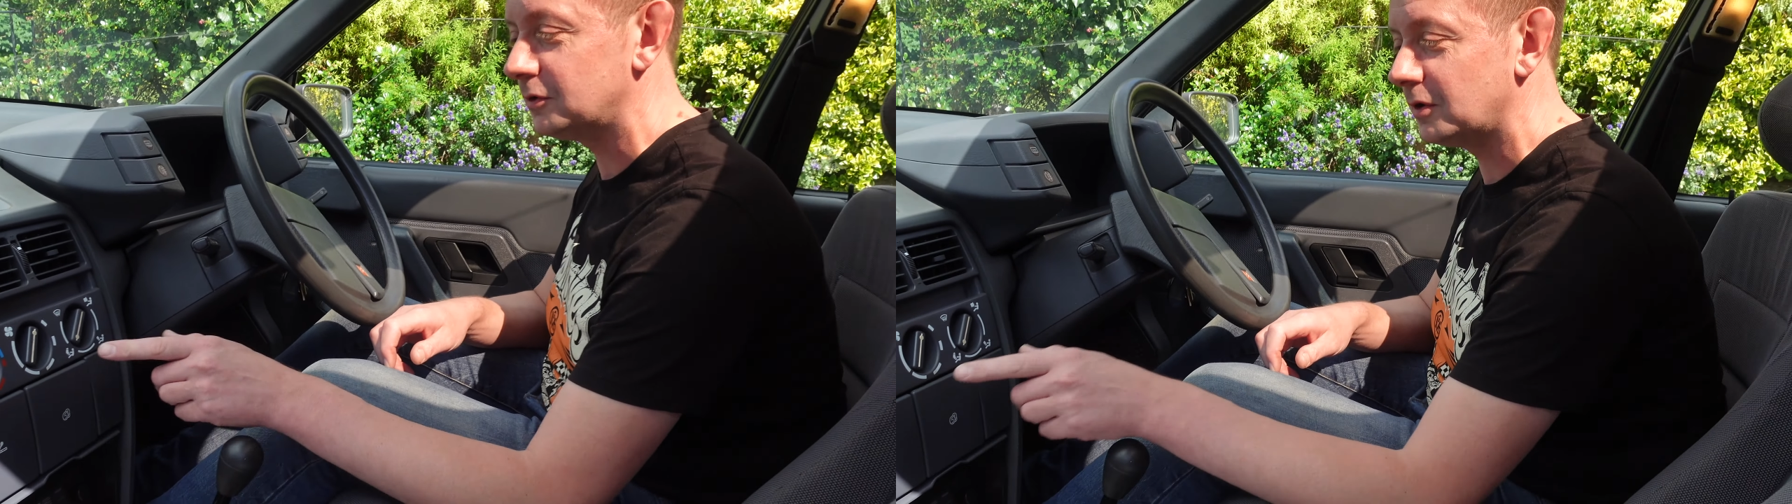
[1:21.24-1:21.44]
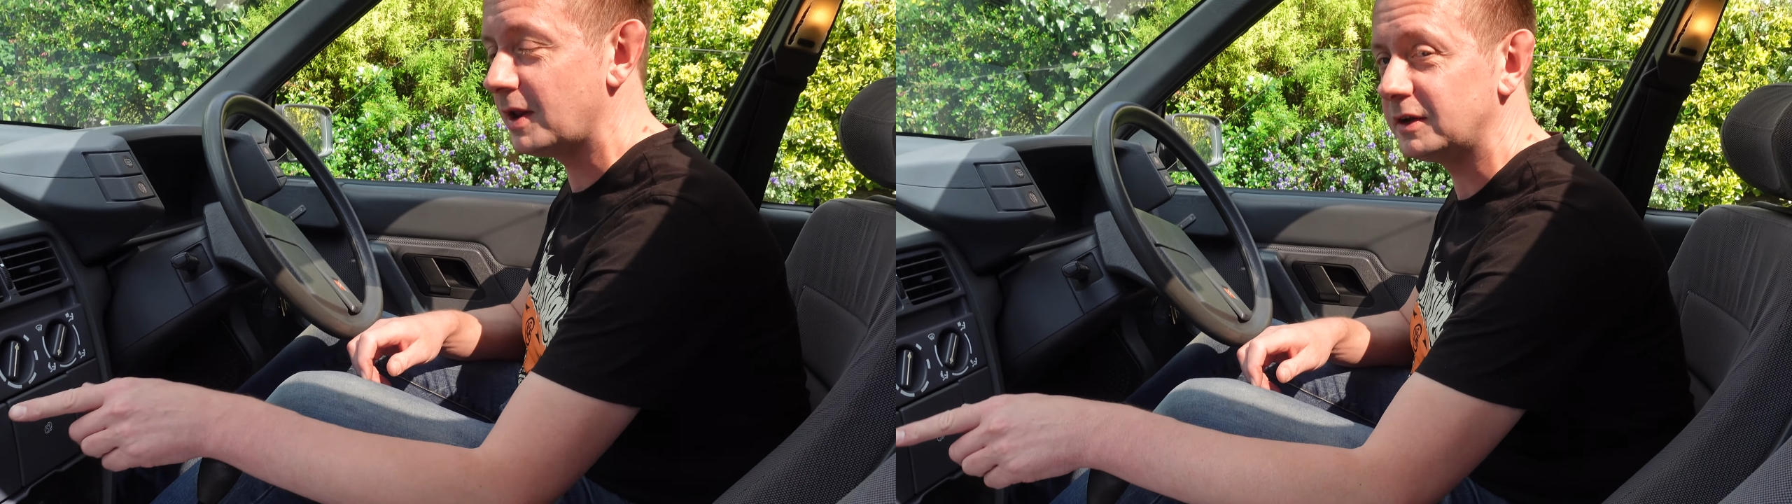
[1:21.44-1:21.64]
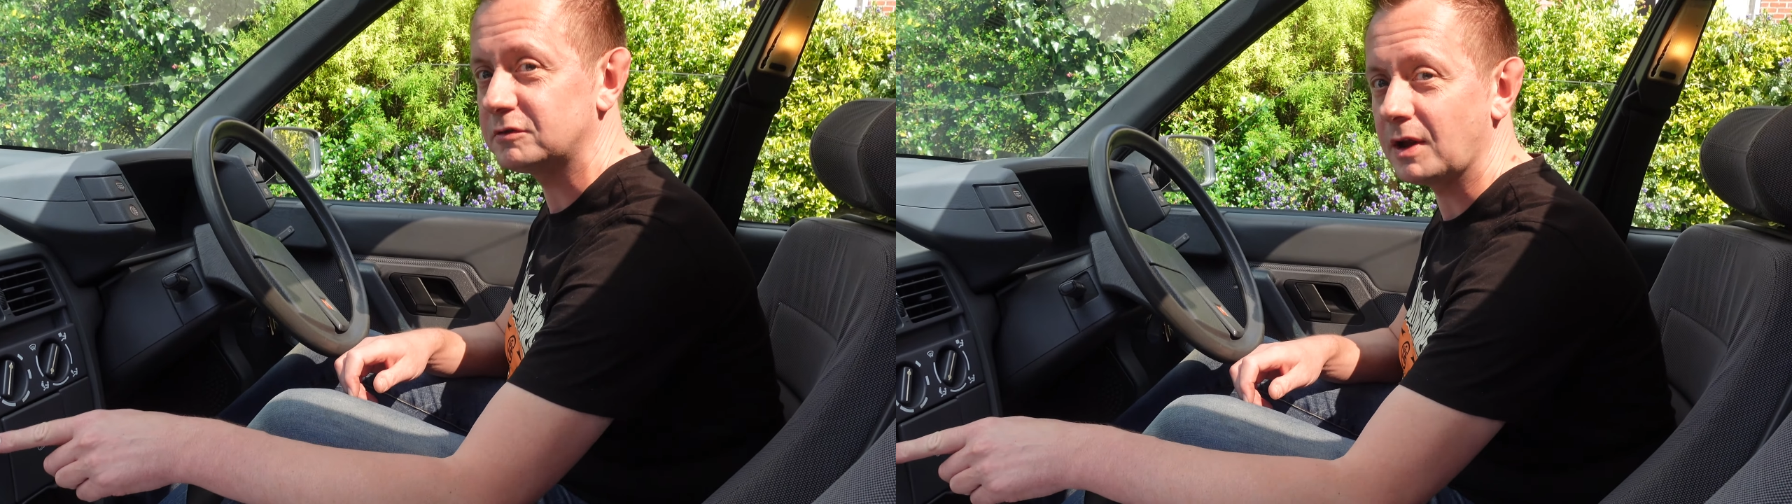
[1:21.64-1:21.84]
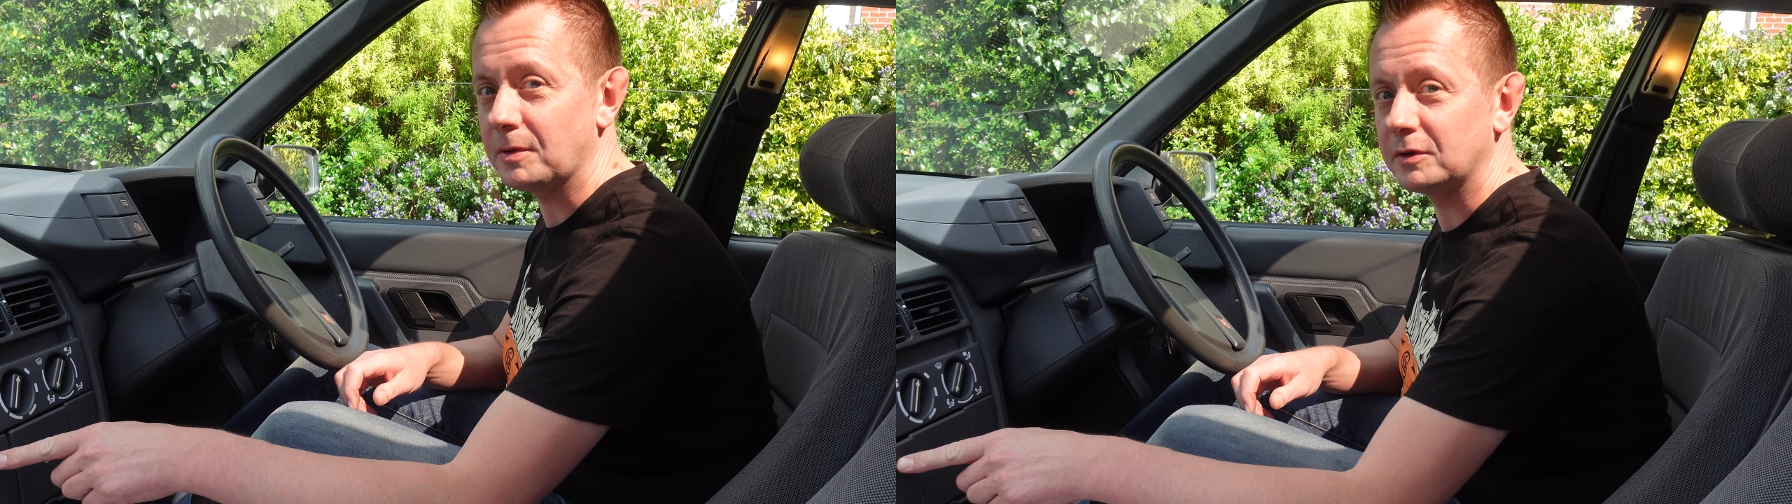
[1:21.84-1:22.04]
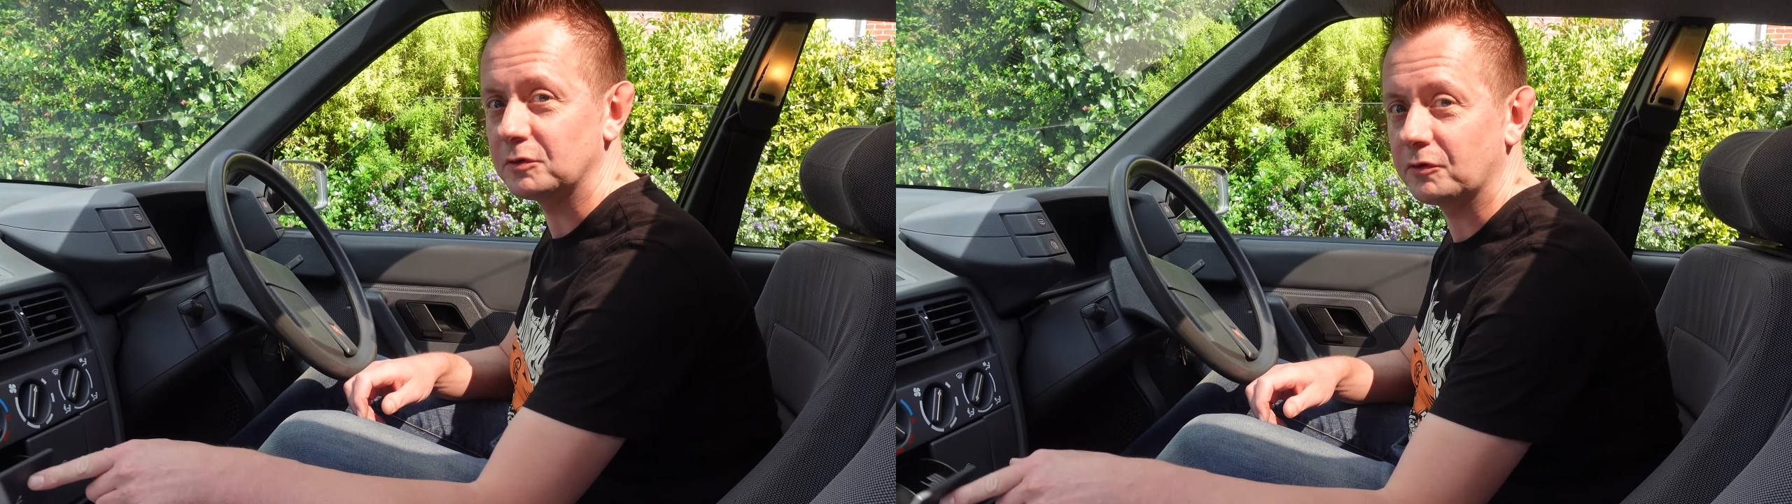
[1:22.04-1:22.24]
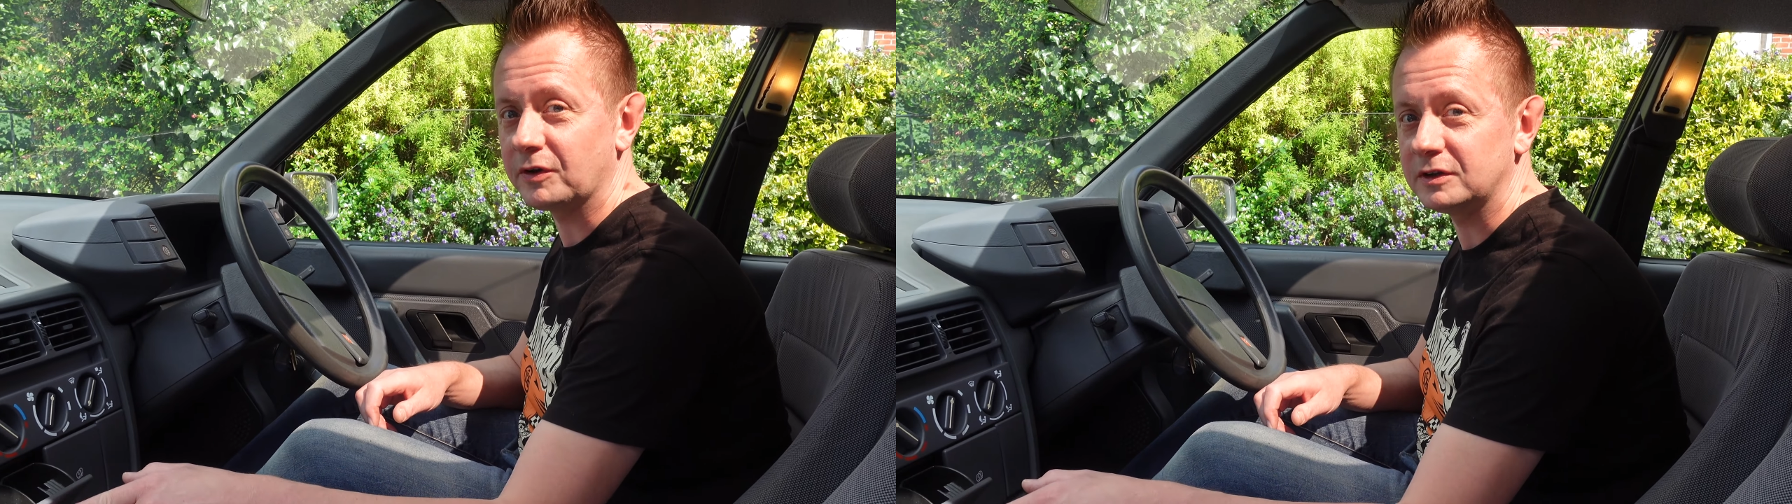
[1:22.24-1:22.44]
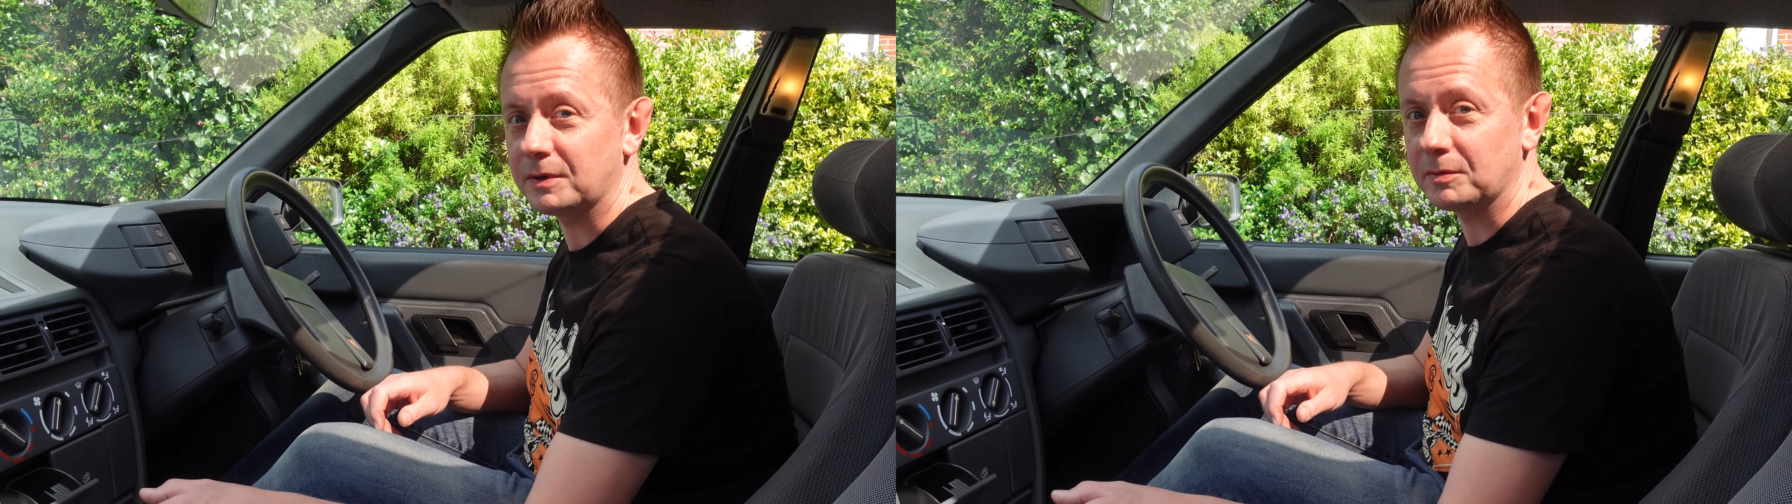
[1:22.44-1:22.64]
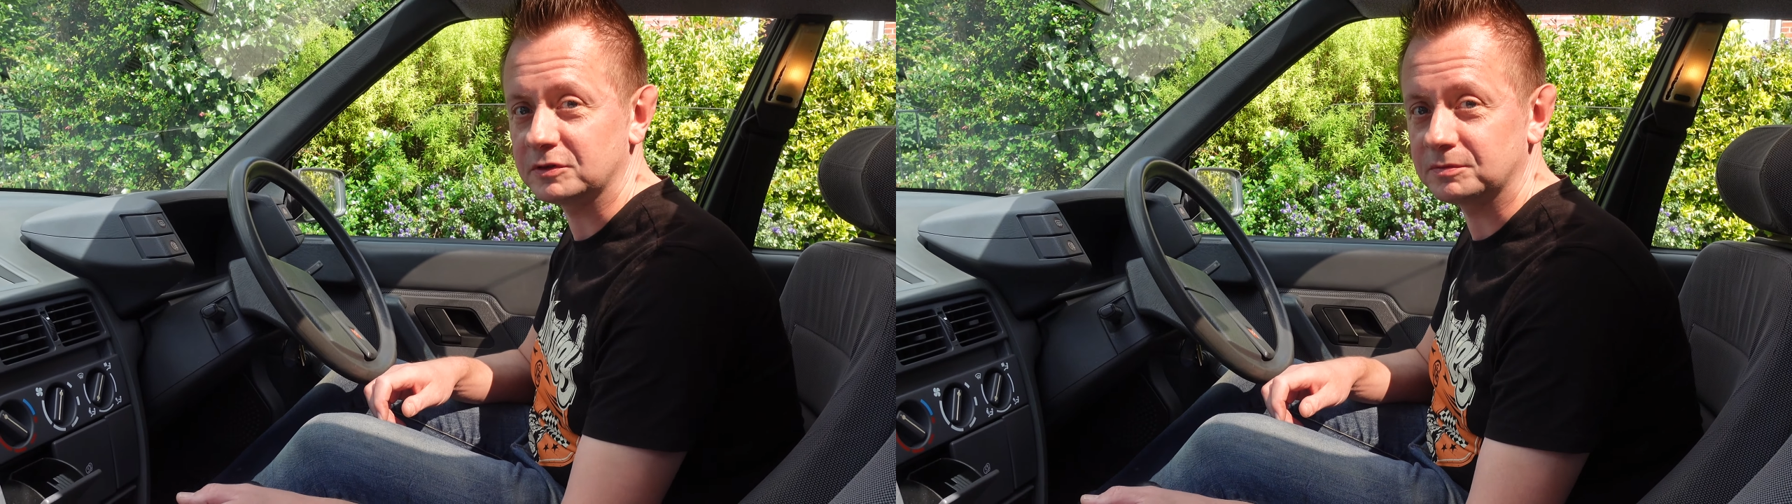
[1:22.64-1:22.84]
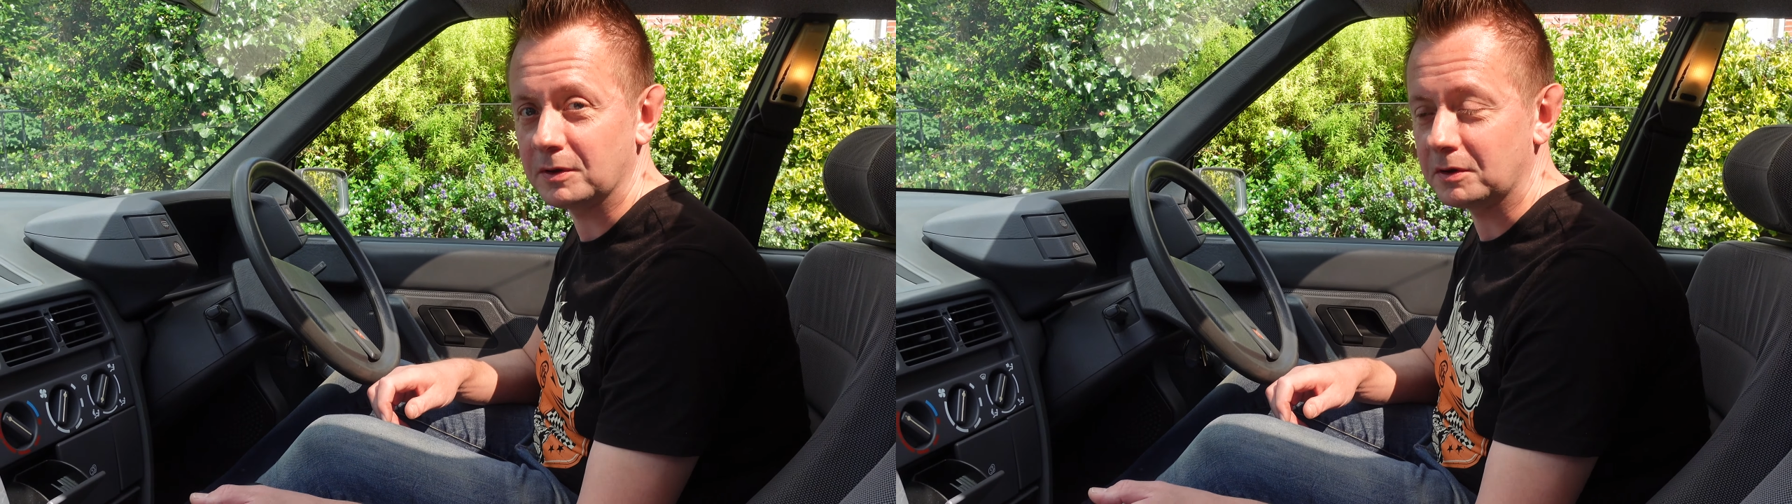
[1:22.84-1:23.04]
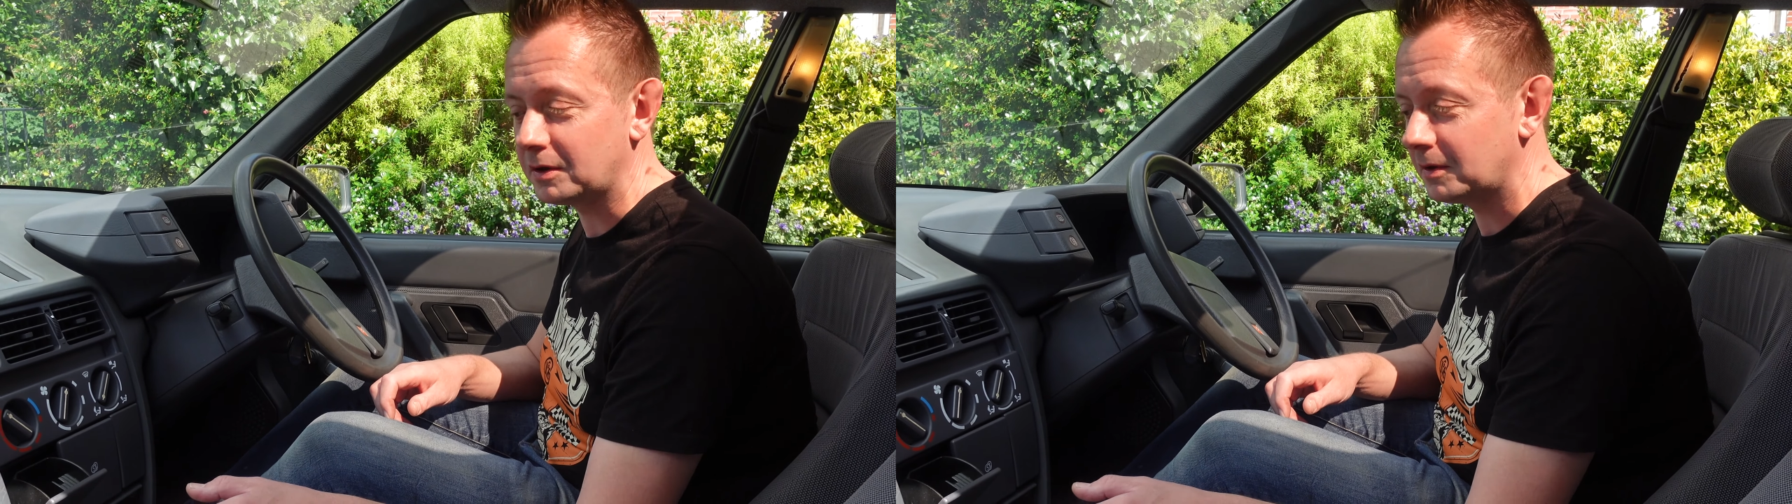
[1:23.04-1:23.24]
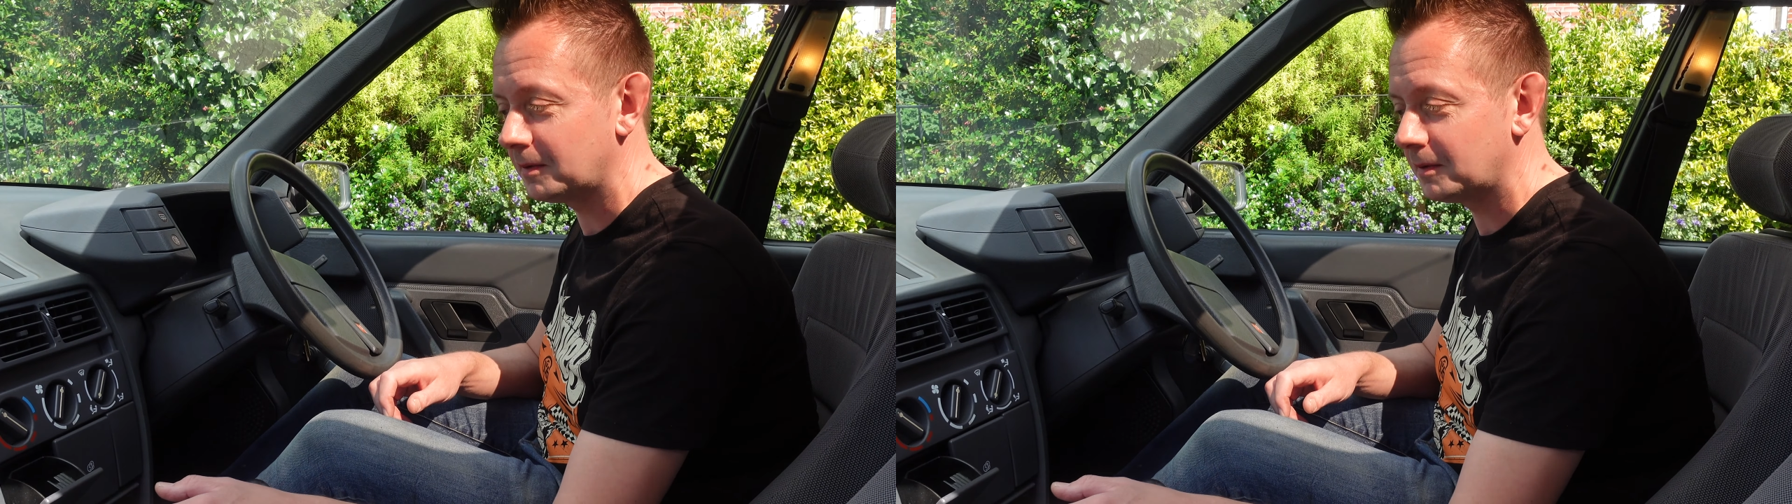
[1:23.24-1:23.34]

got an ashtray because all French people smoke.